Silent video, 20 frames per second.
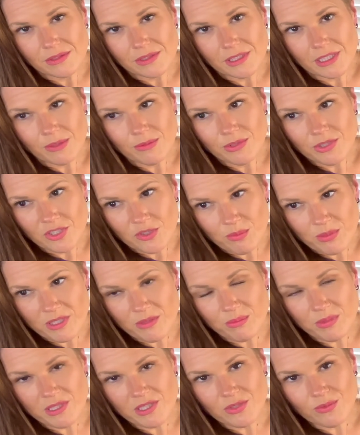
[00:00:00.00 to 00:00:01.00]
Can we just be at
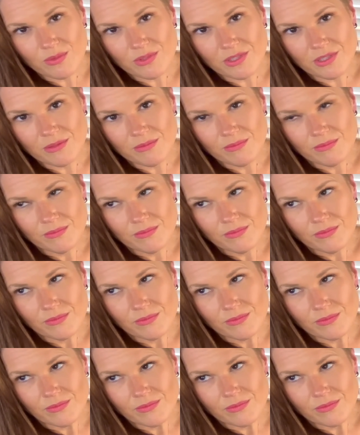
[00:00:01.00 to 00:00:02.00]
peace with it?
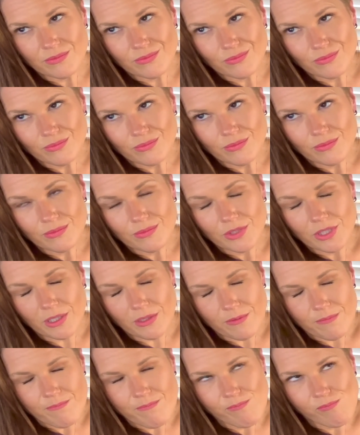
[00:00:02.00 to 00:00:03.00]
Yeah.
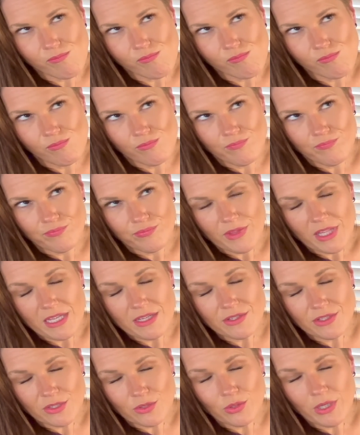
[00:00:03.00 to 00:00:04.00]

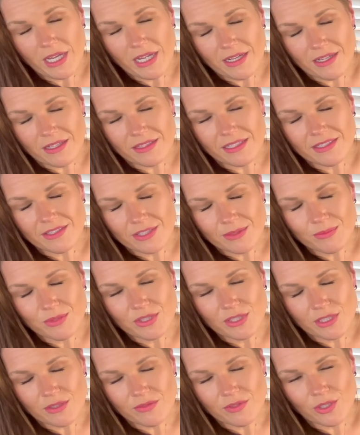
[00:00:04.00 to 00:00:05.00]
Is it okay to let some
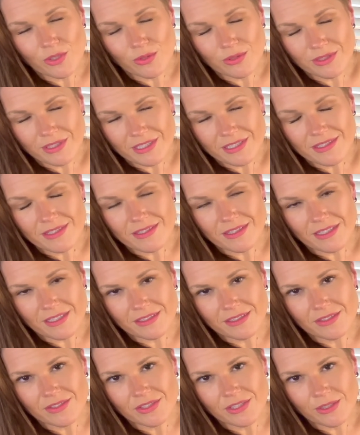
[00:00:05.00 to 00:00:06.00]
stuff go and let it slide
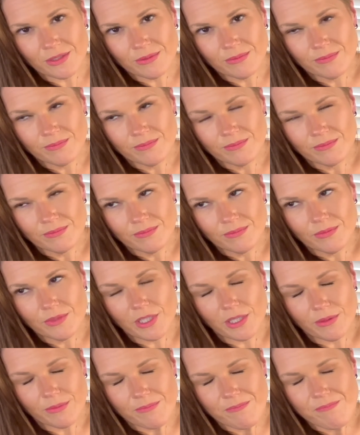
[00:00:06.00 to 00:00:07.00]
this year?
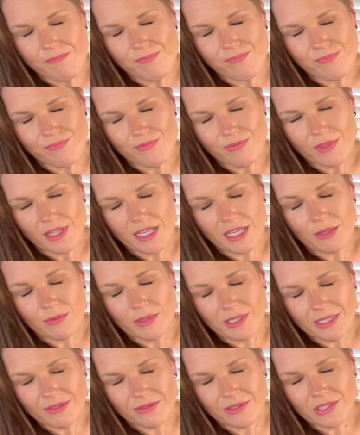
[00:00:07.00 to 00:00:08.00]
Yeah. Can we
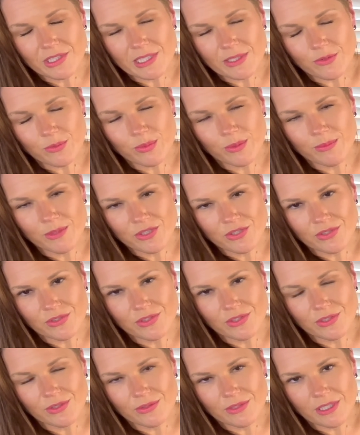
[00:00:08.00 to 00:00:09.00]
give ourselves permission
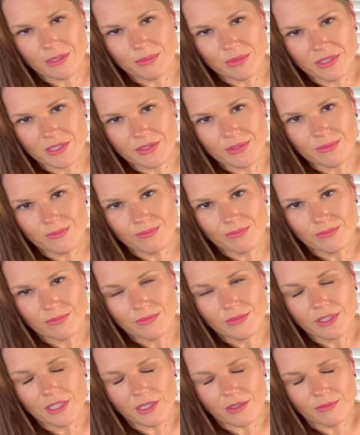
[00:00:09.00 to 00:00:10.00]
to do that, please?
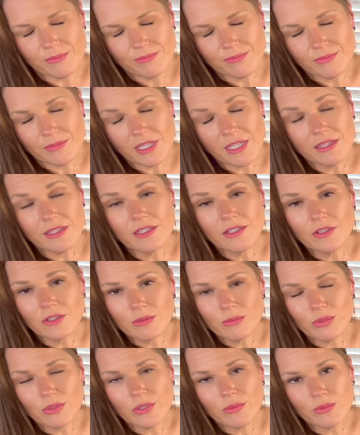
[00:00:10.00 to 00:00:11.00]
Yeah. And then, oh
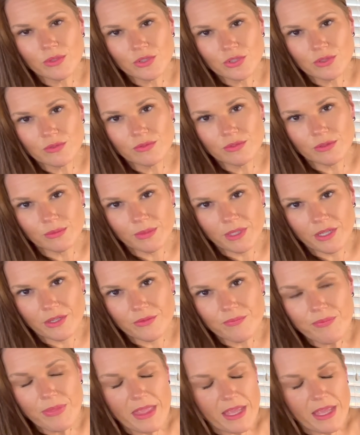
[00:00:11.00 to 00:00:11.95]
boy, once you feel better.